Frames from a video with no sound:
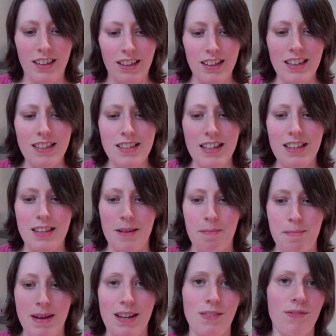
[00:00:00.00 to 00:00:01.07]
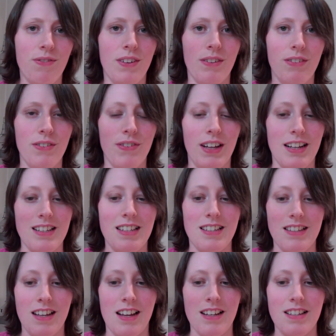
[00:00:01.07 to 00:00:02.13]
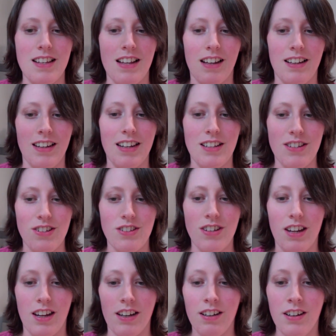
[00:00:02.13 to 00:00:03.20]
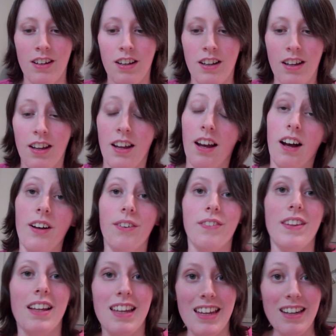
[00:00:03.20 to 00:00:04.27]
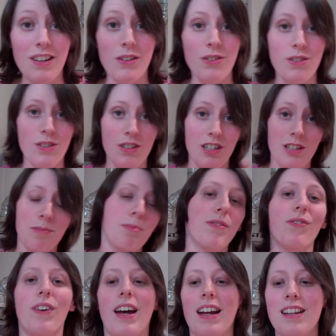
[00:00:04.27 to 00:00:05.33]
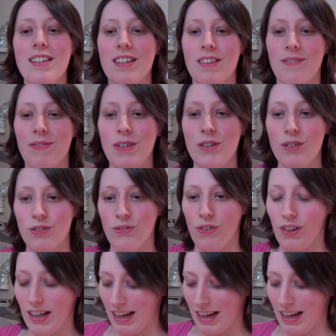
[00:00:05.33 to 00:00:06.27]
I guess that's the main thing with exercise that I need to share. Oh, the kit also does provide some useful